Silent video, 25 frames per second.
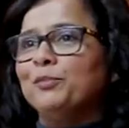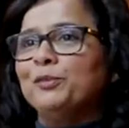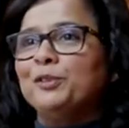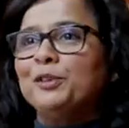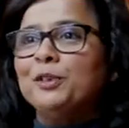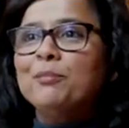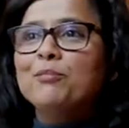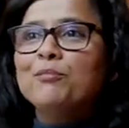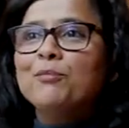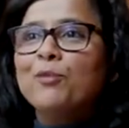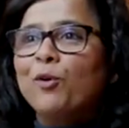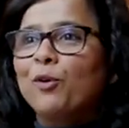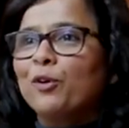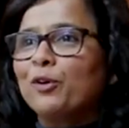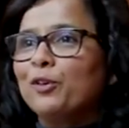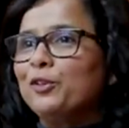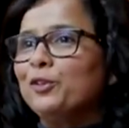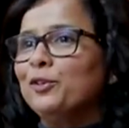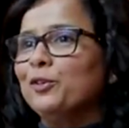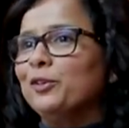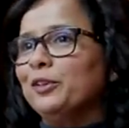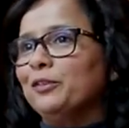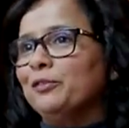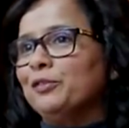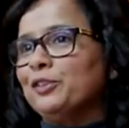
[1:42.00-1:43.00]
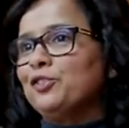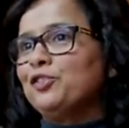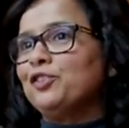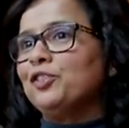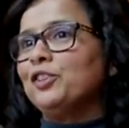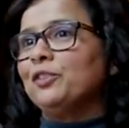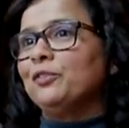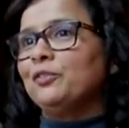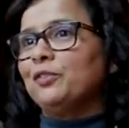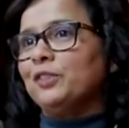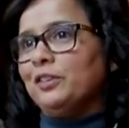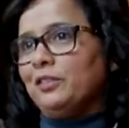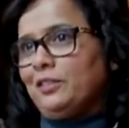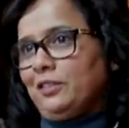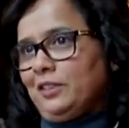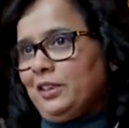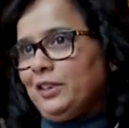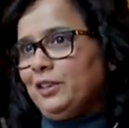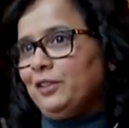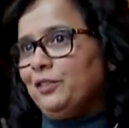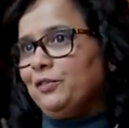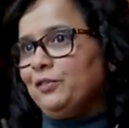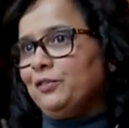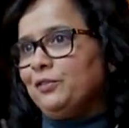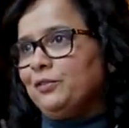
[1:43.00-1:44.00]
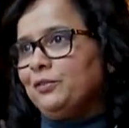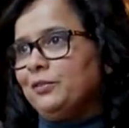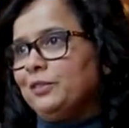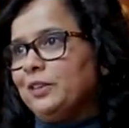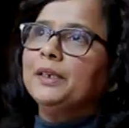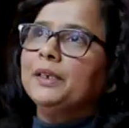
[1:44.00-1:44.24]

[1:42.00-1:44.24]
the more you have achieved in life.